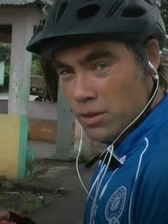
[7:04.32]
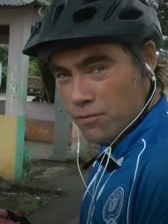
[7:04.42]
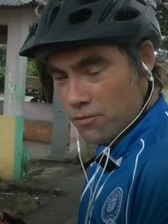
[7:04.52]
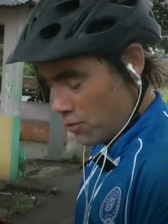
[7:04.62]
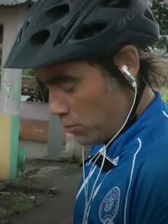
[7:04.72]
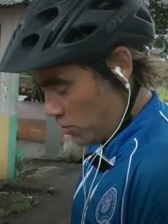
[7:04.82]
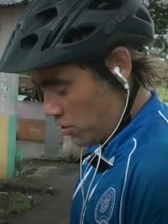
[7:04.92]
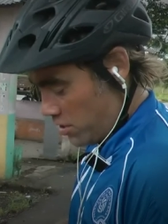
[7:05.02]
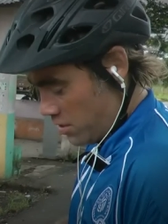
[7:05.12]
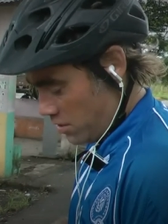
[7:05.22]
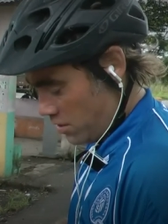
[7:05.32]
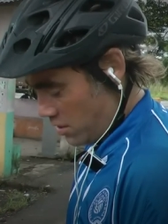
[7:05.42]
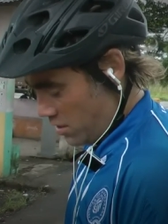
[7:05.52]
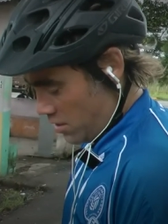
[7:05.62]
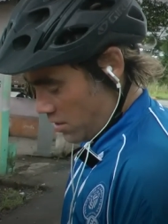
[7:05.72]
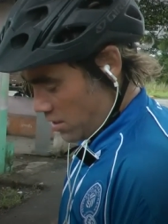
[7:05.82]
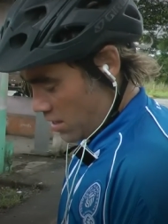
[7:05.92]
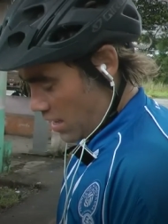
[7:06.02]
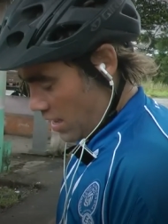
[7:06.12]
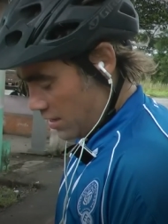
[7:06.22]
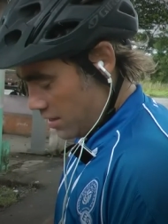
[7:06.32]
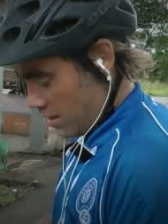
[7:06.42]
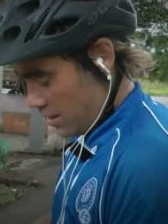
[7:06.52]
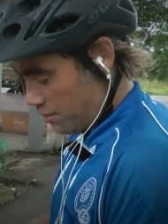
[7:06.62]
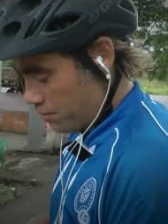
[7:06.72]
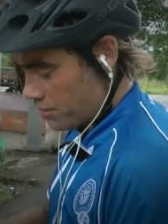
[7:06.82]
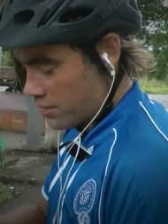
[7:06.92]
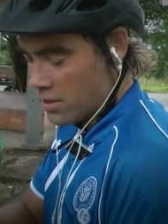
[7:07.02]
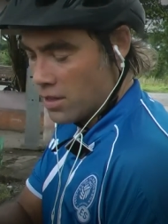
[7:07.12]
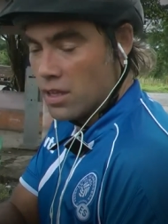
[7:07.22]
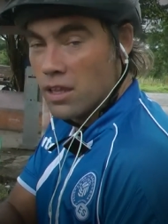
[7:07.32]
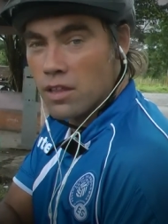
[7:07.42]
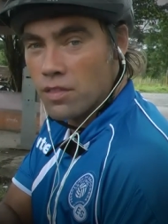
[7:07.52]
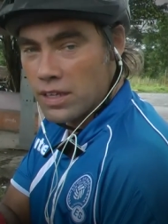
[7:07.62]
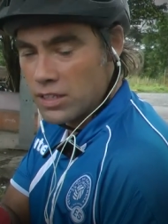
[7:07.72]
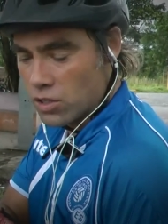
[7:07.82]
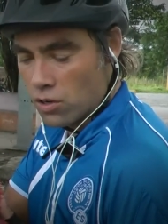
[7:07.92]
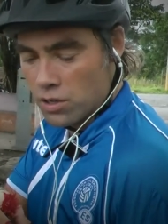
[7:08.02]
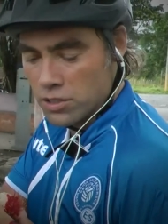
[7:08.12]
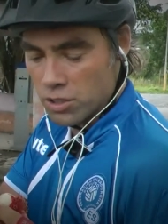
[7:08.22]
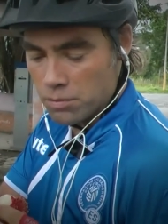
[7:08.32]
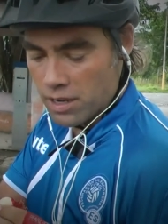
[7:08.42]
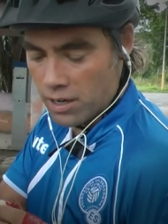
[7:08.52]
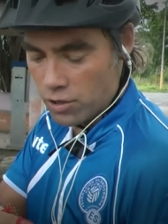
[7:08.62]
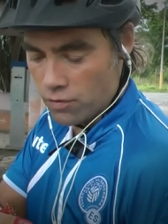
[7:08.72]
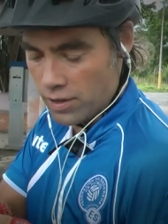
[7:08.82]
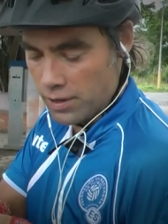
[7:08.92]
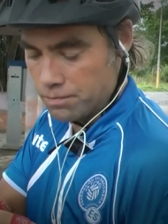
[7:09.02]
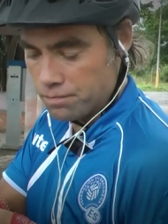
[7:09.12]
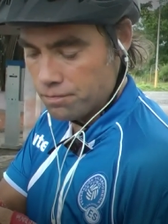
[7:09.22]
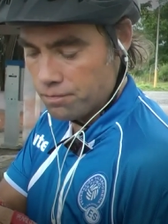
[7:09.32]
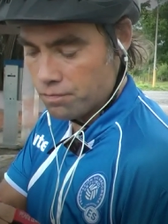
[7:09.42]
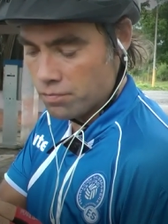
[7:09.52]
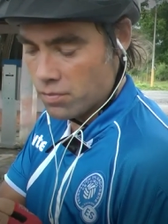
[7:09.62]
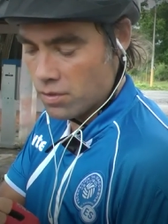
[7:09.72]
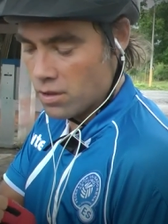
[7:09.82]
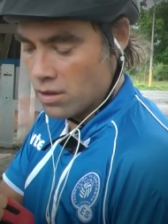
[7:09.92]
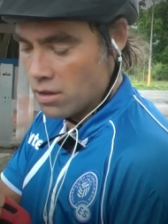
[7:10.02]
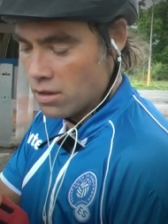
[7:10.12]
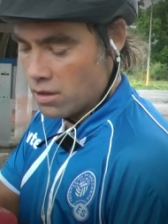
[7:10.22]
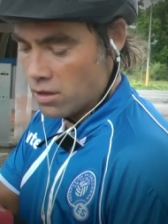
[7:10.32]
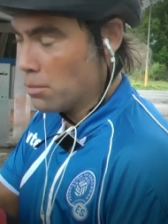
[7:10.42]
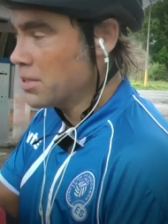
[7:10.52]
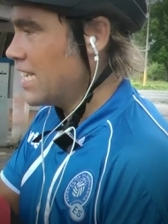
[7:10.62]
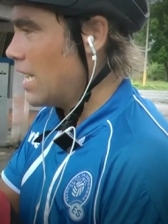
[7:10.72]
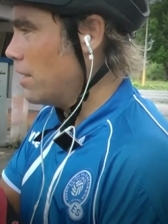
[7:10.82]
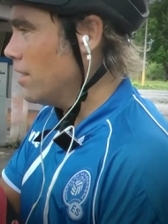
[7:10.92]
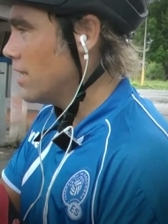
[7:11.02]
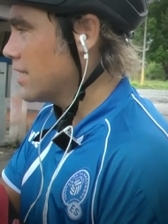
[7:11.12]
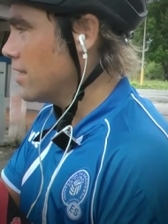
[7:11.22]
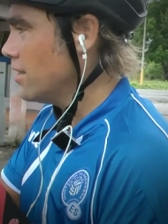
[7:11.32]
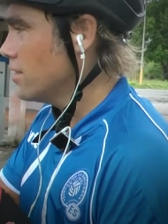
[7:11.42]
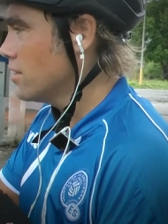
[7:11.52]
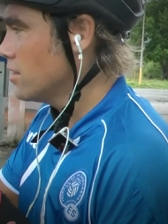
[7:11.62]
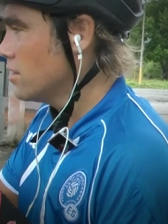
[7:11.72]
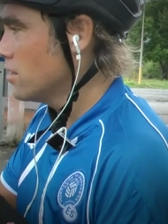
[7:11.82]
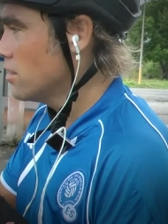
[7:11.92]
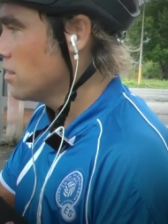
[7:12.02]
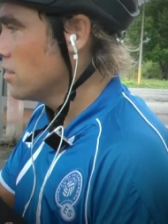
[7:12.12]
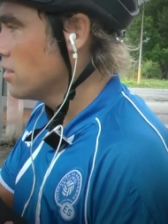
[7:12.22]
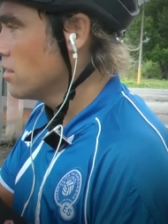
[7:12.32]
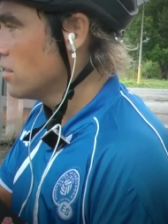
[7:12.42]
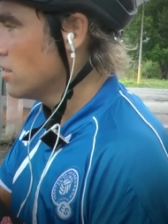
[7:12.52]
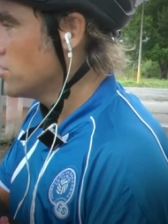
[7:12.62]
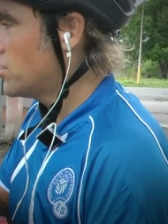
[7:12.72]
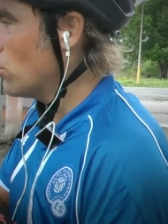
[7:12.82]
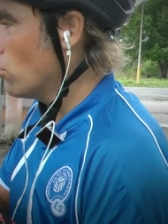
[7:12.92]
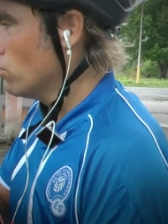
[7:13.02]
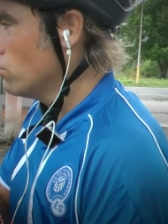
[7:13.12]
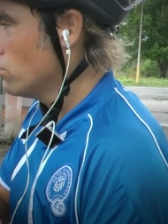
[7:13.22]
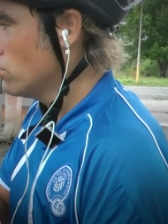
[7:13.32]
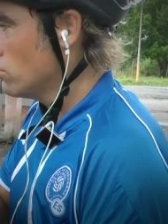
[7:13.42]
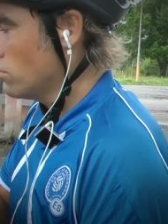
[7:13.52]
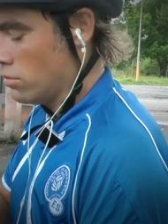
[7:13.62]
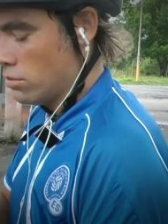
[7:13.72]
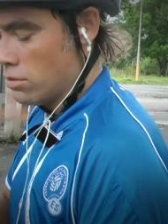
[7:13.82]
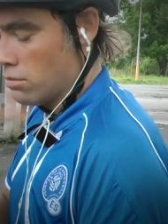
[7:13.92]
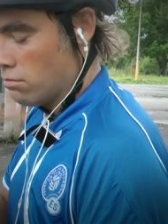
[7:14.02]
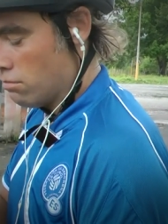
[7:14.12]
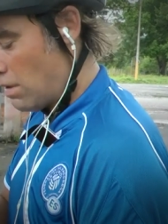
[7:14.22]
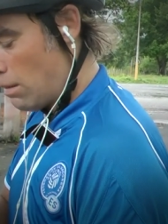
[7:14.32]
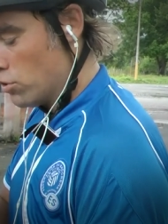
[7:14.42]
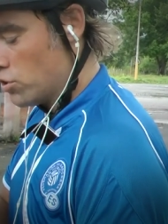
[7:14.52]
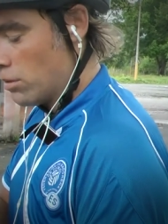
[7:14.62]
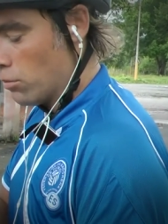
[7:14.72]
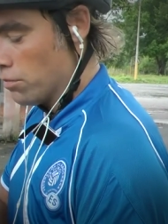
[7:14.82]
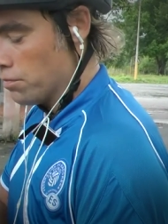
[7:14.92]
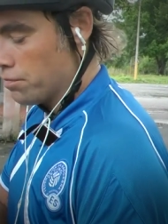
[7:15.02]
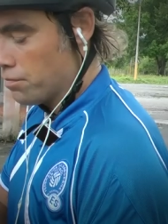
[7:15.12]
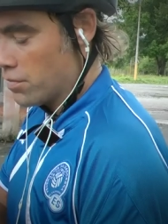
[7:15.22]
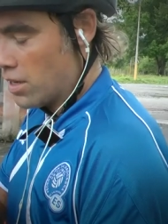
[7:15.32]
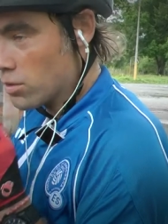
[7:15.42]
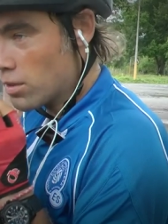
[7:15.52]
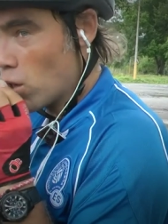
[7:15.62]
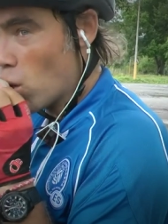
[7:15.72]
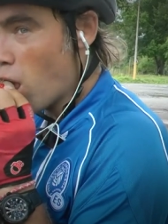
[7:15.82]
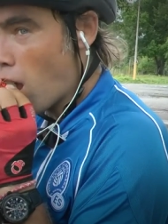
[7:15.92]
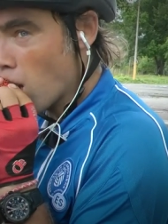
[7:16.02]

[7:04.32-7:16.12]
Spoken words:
some fruit, and these are some kind of ¿cómo se llama? Este? Chino. Mamon chino. Yeah, we get all